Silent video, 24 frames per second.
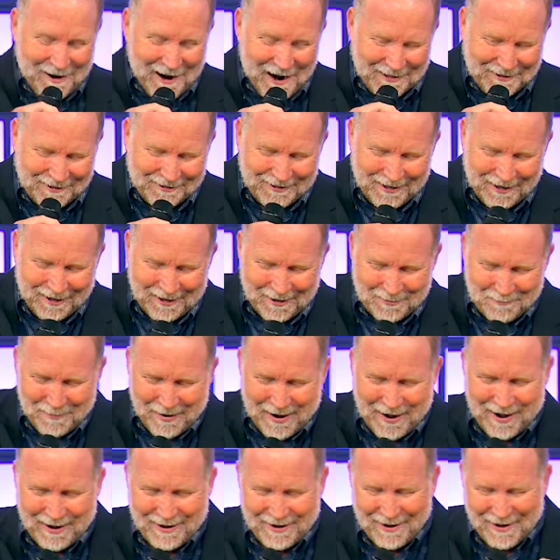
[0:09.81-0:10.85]
I started
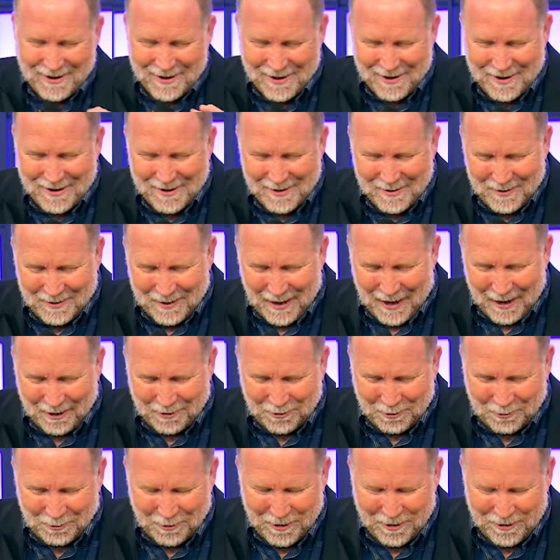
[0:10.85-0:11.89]
my uh,
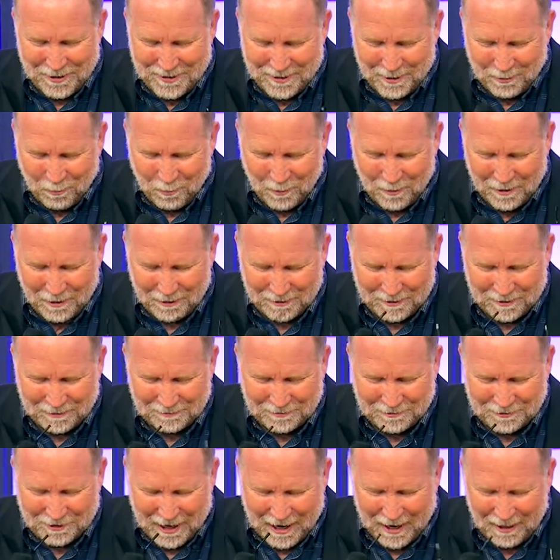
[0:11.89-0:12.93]
career in the world of
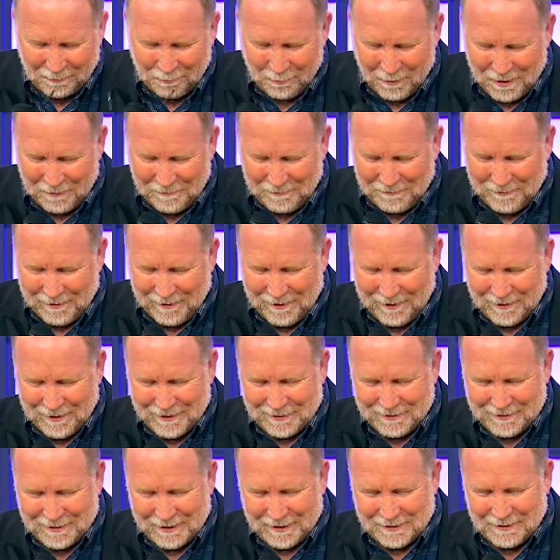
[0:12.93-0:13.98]
child welfare
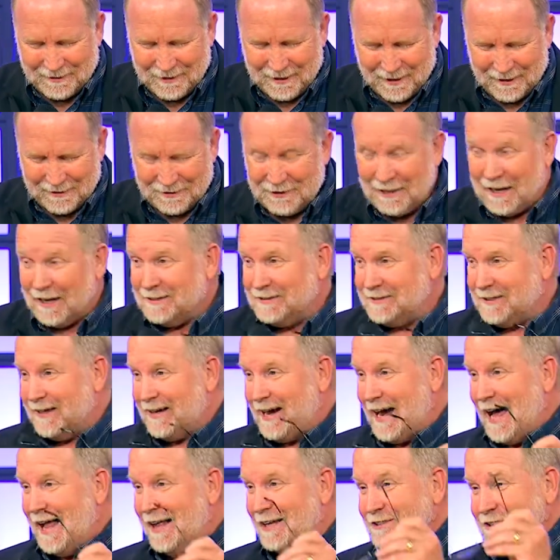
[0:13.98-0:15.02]
as a, a child
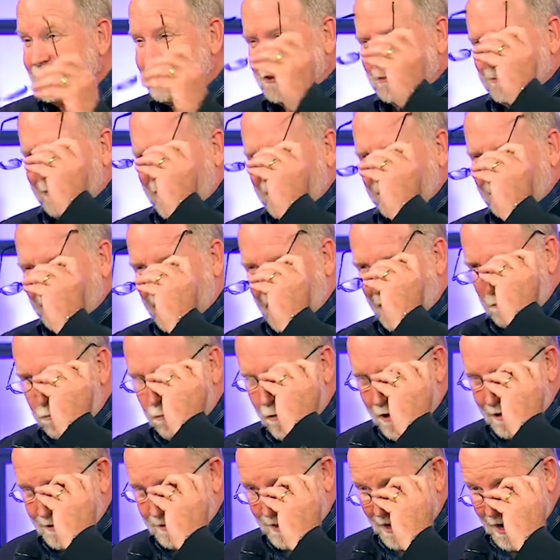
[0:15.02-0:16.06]
psychologist. My job
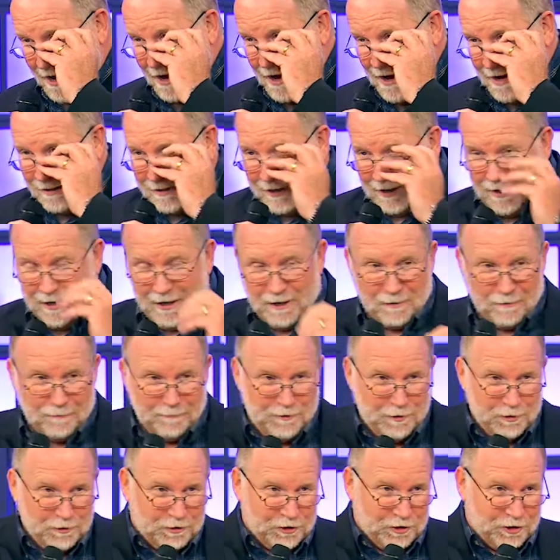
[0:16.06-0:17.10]
was to
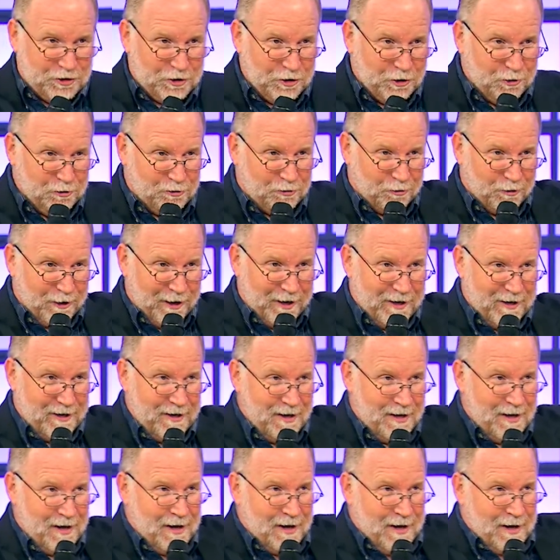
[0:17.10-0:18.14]
interview children
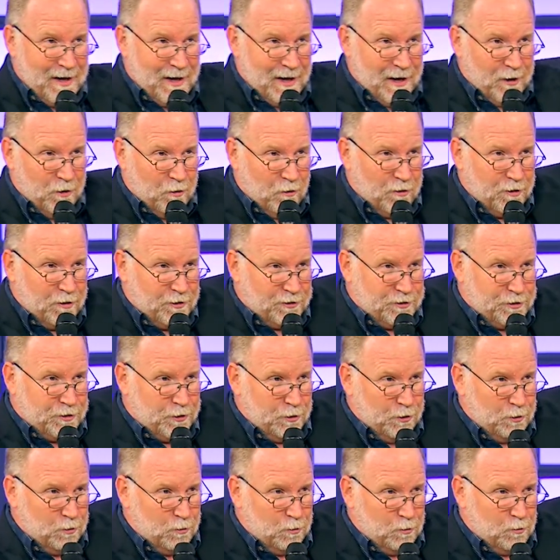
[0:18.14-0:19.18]
in order
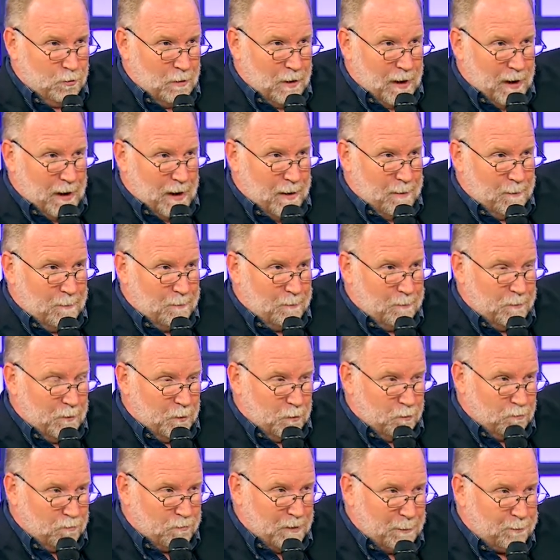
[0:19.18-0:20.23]
to um,
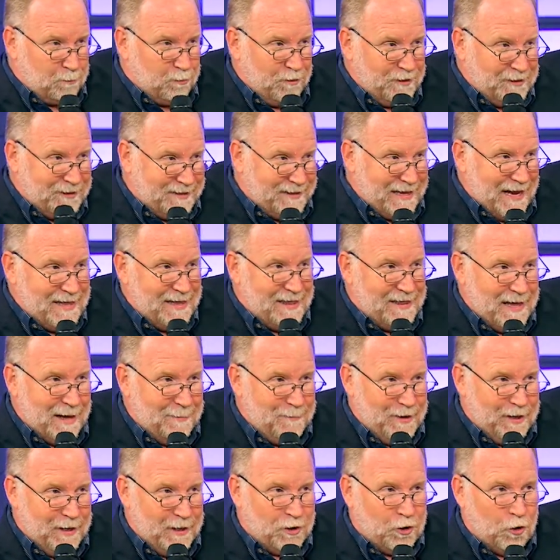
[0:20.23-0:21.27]
represent them
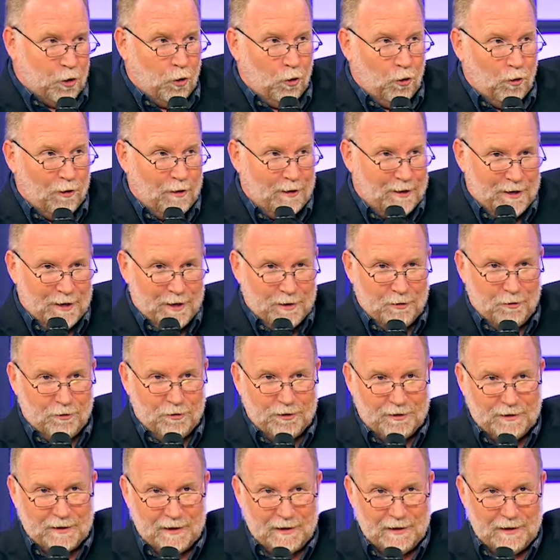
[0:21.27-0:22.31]
in court in order
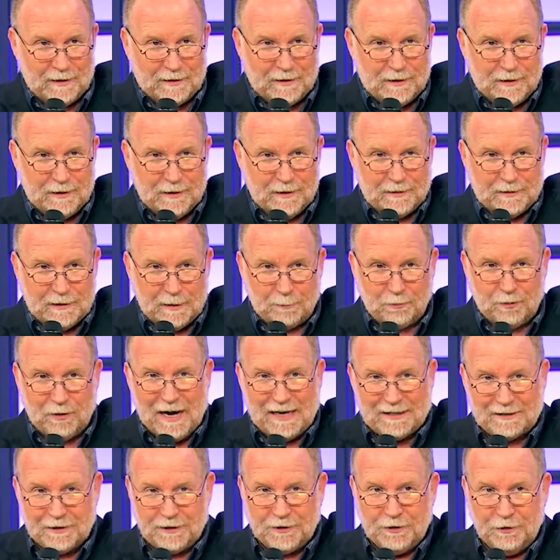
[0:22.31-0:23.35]
to, to, to
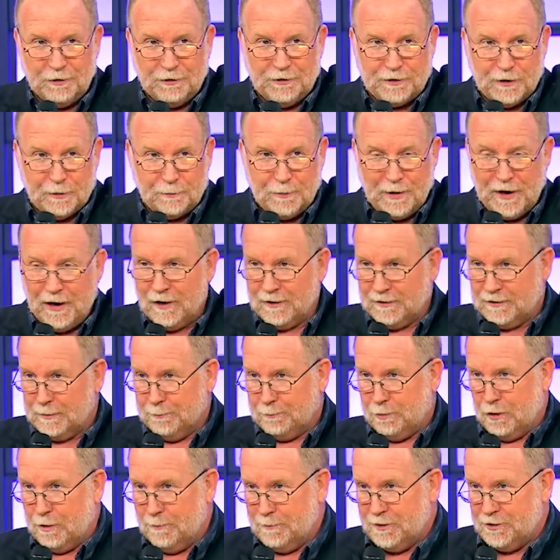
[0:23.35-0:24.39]
prosecute their parents, to
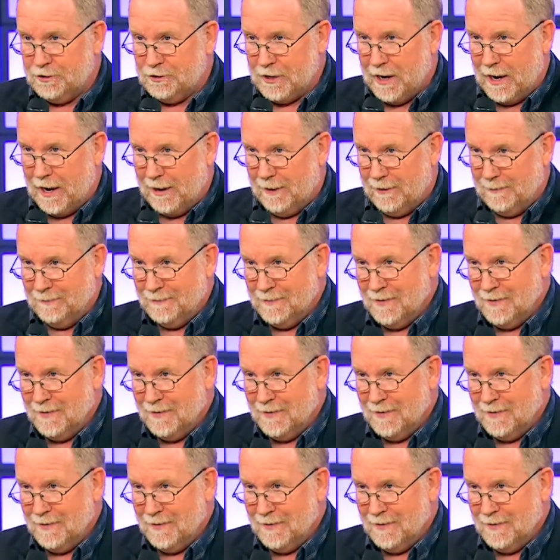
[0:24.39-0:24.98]
put them in jail.